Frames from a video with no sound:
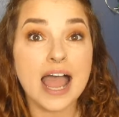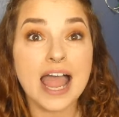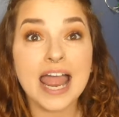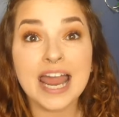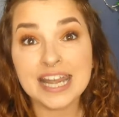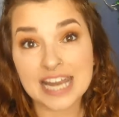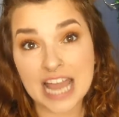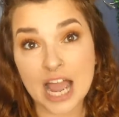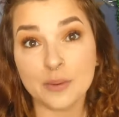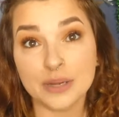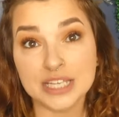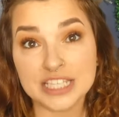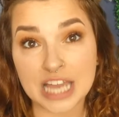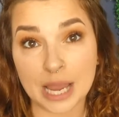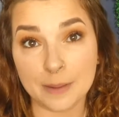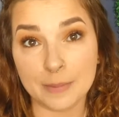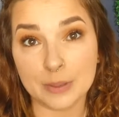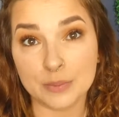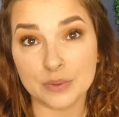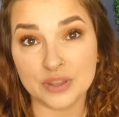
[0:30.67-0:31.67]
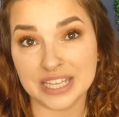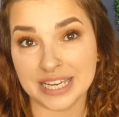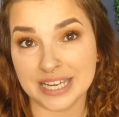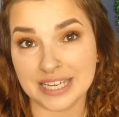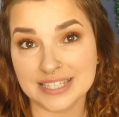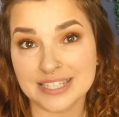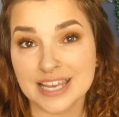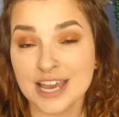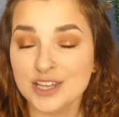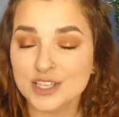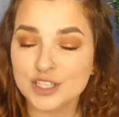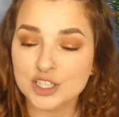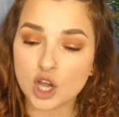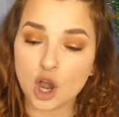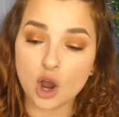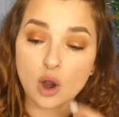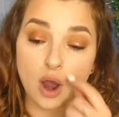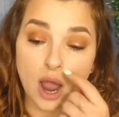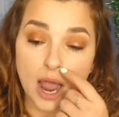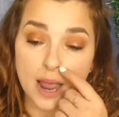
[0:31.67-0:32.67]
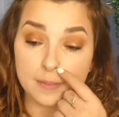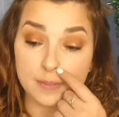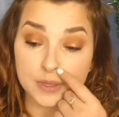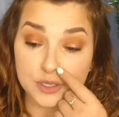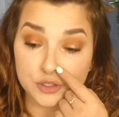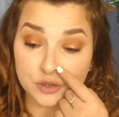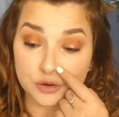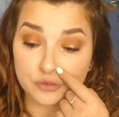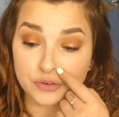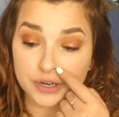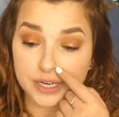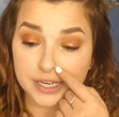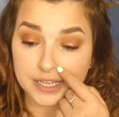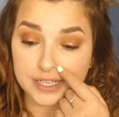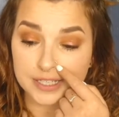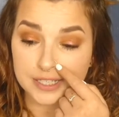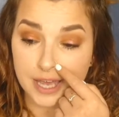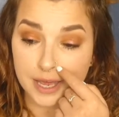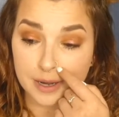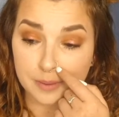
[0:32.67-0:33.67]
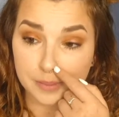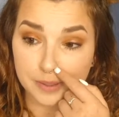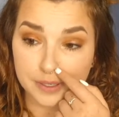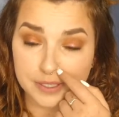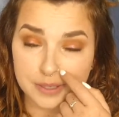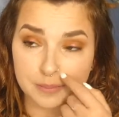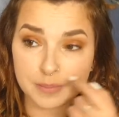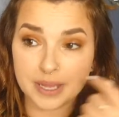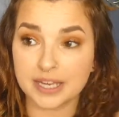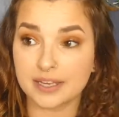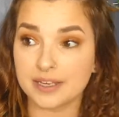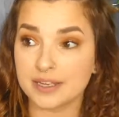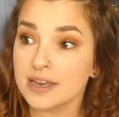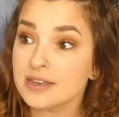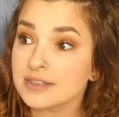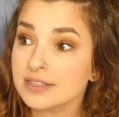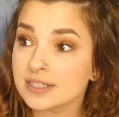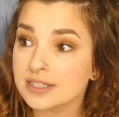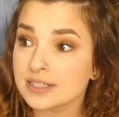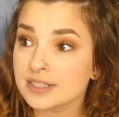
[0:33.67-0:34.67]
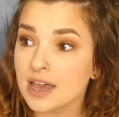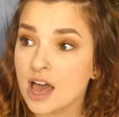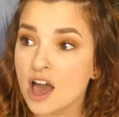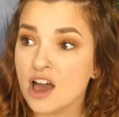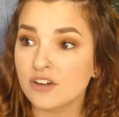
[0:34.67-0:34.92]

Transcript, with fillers: And now he's come up with these. So I'm so freaking excited because I'm like, yes,